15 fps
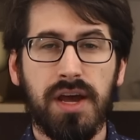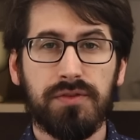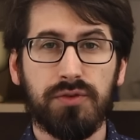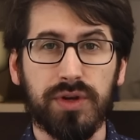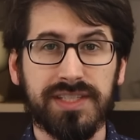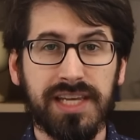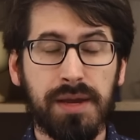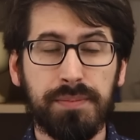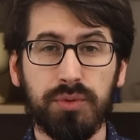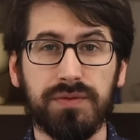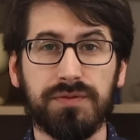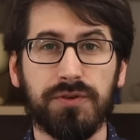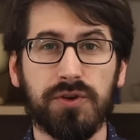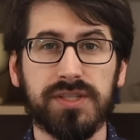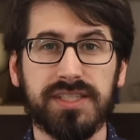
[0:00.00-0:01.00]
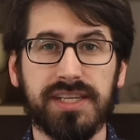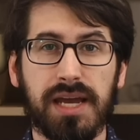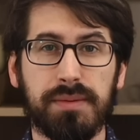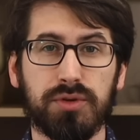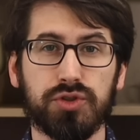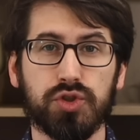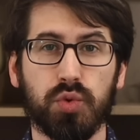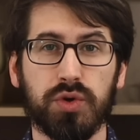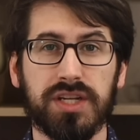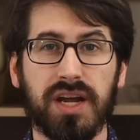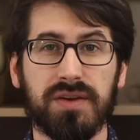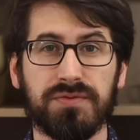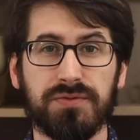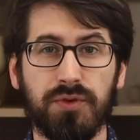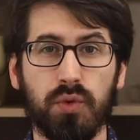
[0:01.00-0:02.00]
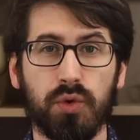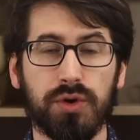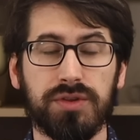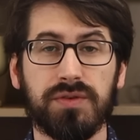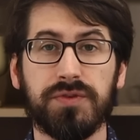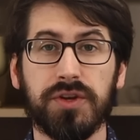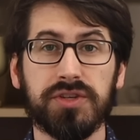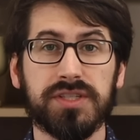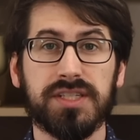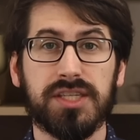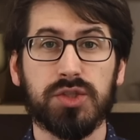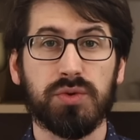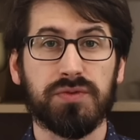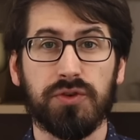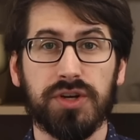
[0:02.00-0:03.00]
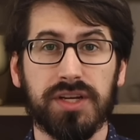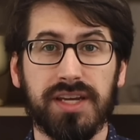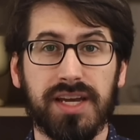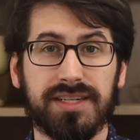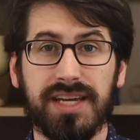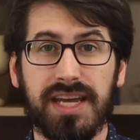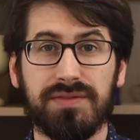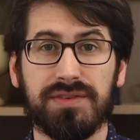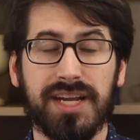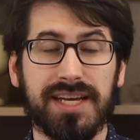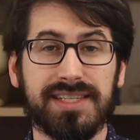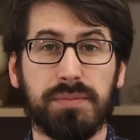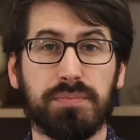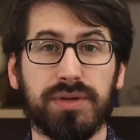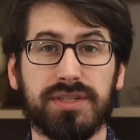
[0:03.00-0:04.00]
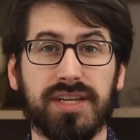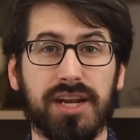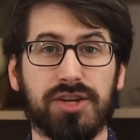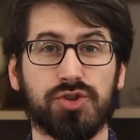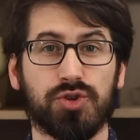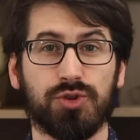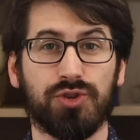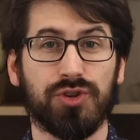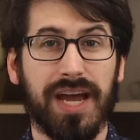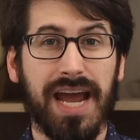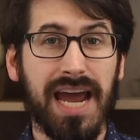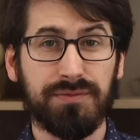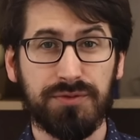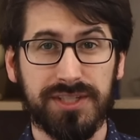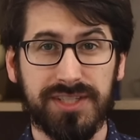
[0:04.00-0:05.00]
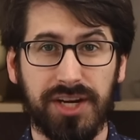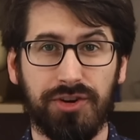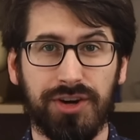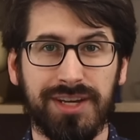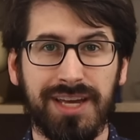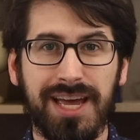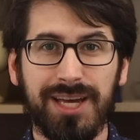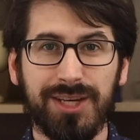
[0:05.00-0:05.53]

For example, in 1 Samuel 29:4, the Philistines refer to King David as a potential adversary,